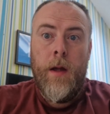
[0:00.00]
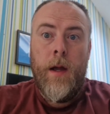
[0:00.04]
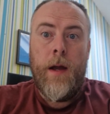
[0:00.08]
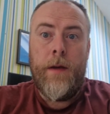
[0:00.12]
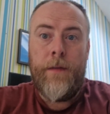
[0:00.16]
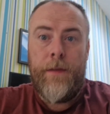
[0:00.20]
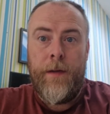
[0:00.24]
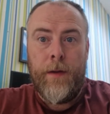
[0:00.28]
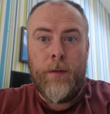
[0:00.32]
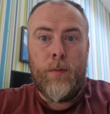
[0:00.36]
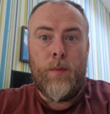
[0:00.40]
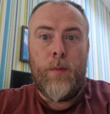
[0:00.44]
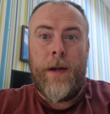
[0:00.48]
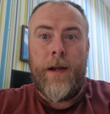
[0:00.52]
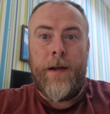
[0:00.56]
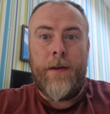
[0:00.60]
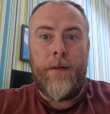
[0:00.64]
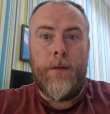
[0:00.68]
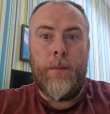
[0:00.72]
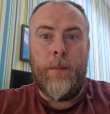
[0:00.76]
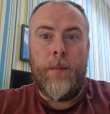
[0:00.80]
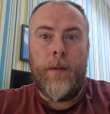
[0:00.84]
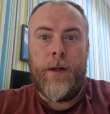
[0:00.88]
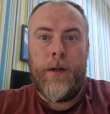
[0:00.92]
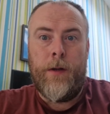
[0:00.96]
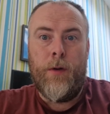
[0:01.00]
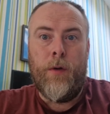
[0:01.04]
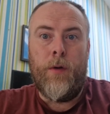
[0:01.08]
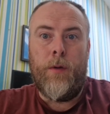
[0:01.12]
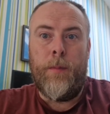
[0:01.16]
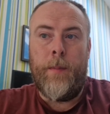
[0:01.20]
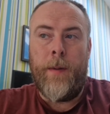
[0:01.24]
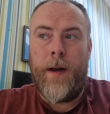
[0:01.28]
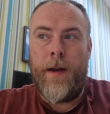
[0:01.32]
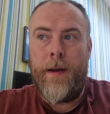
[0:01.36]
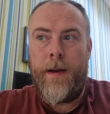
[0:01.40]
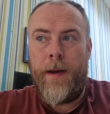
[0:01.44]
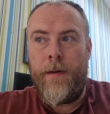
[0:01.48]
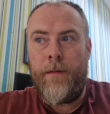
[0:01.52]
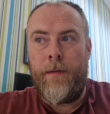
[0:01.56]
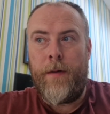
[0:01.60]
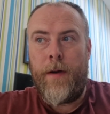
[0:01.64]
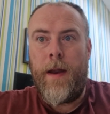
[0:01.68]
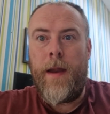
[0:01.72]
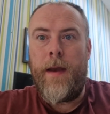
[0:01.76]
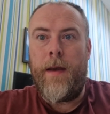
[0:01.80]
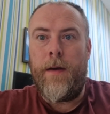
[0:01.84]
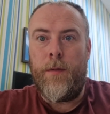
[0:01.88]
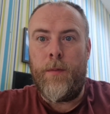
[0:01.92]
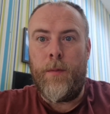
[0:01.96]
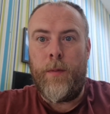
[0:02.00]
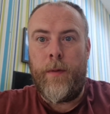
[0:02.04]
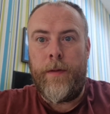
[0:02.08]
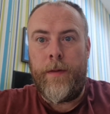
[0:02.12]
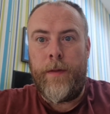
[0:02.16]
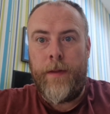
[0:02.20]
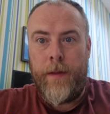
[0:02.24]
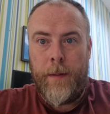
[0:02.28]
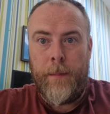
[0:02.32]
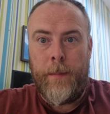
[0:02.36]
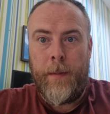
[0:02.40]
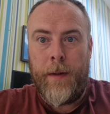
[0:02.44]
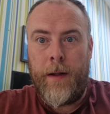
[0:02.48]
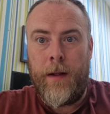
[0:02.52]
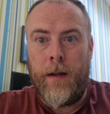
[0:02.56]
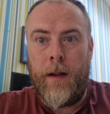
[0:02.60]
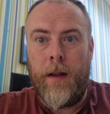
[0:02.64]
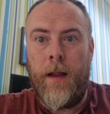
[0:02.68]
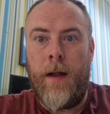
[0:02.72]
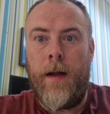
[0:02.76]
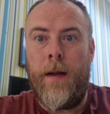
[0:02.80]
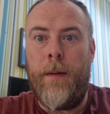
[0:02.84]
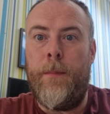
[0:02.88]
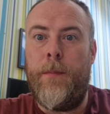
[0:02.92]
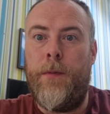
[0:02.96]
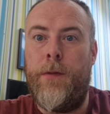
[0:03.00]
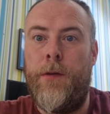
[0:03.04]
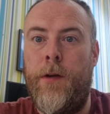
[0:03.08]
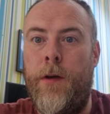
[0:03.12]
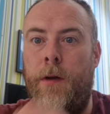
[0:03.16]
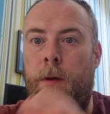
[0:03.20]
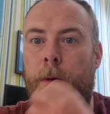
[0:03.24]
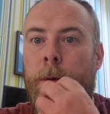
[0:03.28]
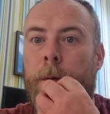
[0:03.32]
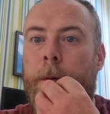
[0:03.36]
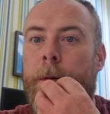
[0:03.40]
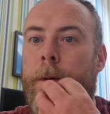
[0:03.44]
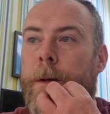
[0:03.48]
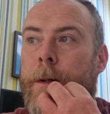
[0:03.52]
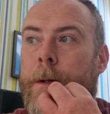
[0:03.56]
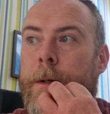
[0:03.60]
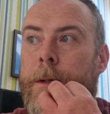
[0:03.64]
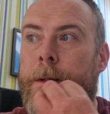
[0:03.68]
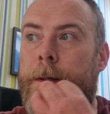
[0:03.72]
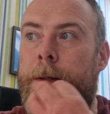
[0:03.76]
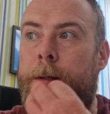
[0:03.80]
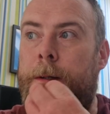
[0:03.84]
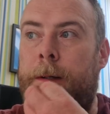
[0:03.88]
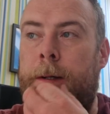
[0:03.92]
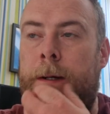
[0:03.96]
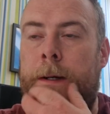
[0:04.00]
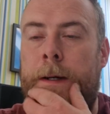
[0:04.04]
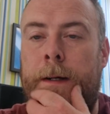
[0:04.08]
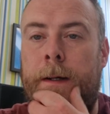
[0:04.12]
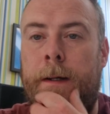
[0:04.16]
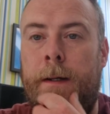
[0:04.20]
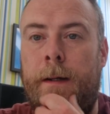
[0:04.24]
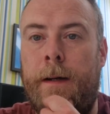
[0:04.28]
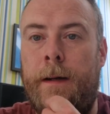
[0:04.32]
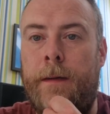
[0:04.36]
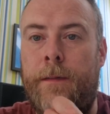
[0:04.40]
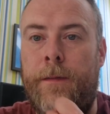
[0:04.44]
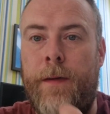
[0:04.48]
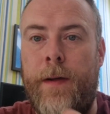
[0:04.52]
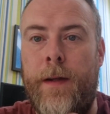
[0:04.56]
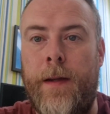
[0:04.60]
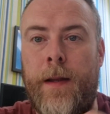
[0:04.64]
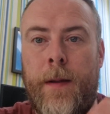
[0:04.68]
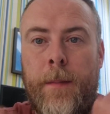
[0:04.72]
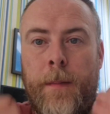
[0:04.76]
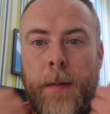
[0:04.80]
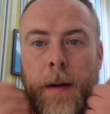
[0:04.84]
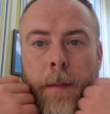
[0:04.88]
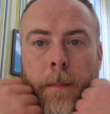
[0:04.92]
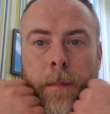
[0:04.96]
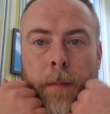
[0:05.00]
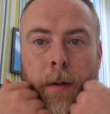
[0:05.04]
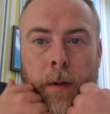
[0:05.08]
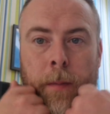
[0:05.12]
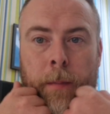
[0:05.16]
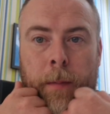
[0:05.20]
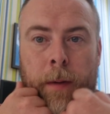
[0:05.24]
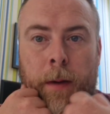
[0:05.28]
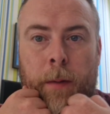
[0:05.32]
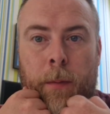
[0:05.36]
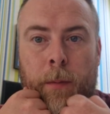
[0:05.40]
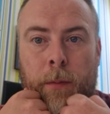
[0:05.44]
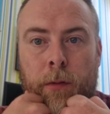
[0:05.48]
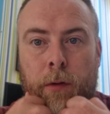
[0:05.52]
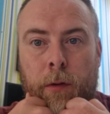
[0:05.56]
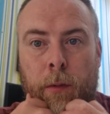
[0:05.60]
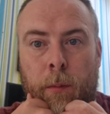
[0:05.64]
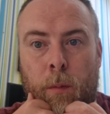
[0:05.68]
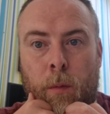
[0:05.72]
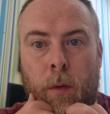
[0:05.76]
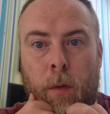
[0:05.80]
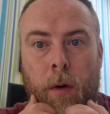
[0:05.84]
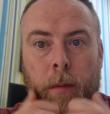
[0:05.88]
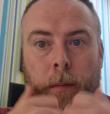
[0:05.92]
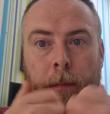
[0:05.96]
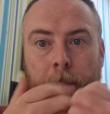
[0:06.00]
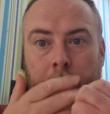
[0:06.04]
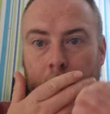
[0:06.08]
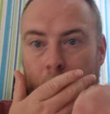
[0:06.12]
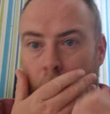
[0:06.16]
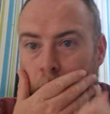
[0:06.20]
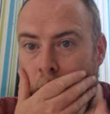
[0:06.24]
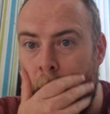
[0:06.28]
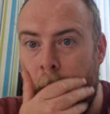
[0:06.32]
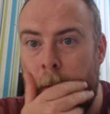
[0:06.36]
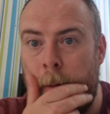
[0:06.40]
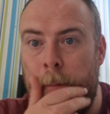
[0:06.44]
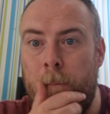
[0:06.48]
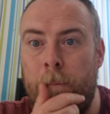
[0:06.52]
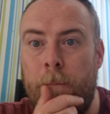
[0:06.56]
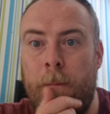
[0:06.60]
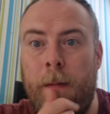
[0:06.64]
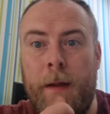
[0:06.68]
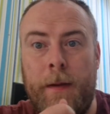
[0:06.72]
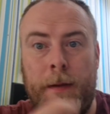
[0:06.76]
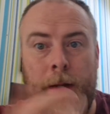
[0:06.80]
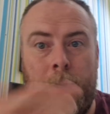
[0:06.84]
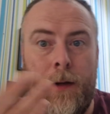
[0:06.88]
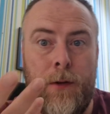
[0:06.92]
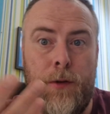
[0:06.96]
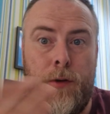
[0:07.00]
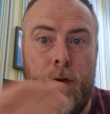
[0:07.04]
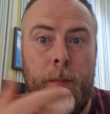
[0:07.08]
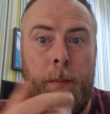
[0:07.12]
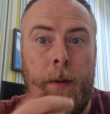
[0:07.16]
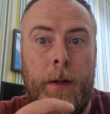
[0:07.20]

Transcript: I feel reasonably good, but I never end with the big climb, so I fear that might burn me out somewhat. But I think it should